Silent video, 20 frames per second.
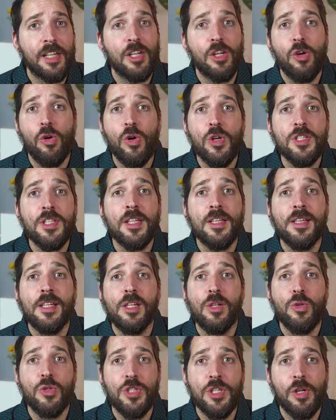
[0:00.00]
and constantly
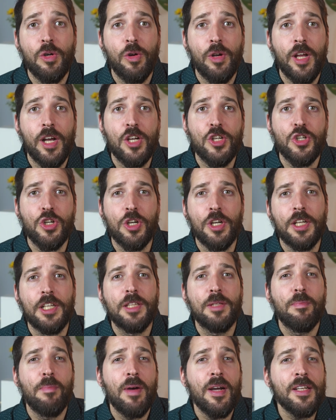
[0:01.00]
losing connection,
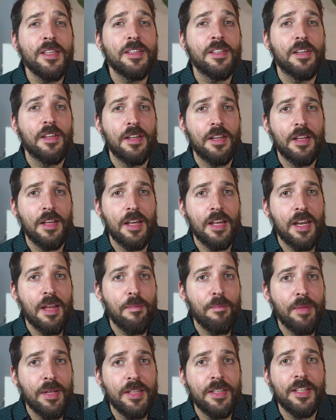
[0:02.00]
it might
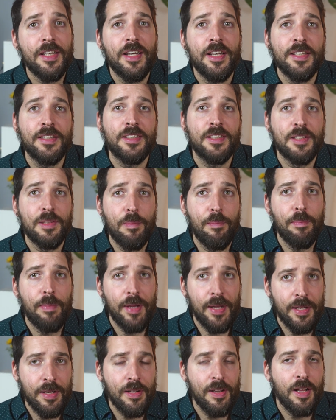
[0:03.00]
remediate the
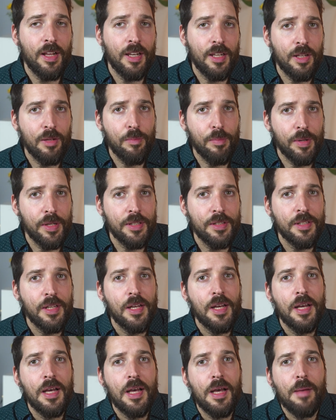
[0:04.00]
pain a little bit,
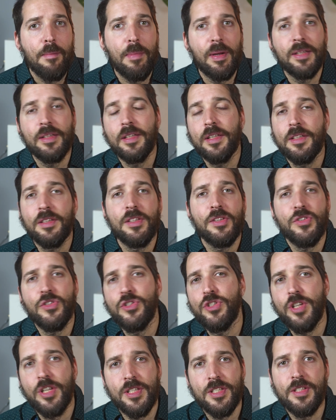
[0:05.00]
but it is
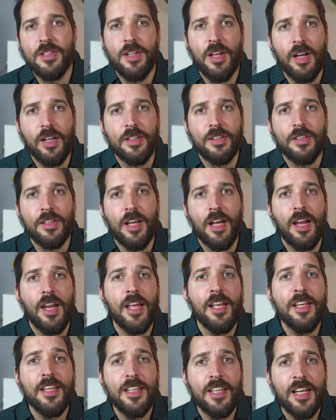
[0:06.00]
just not. And
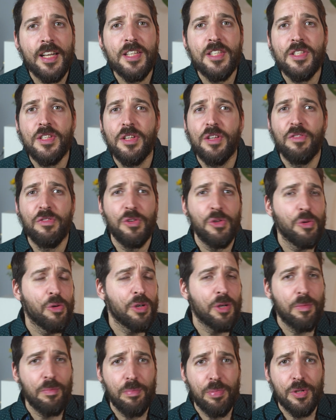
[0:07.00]
I guess if
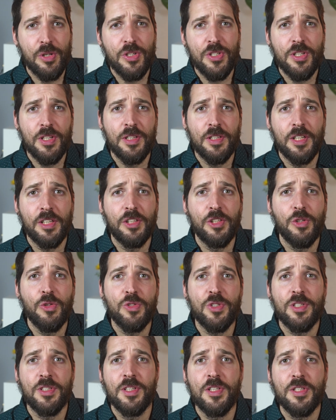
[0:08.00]
you're a person that
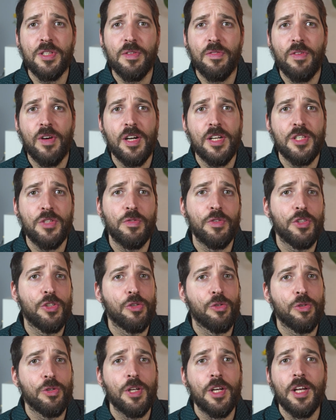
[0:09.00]
uses this device with
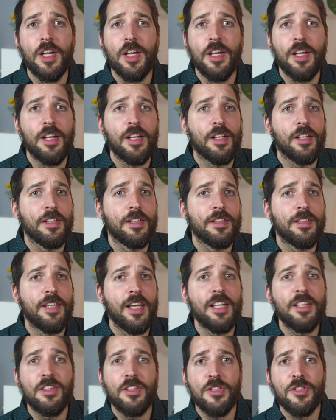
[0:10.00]
your
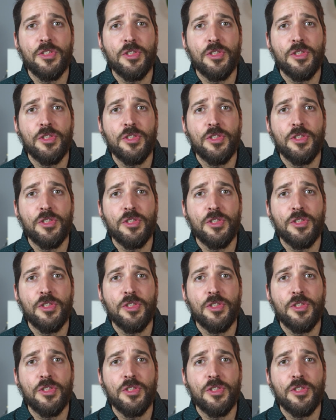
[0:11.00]
data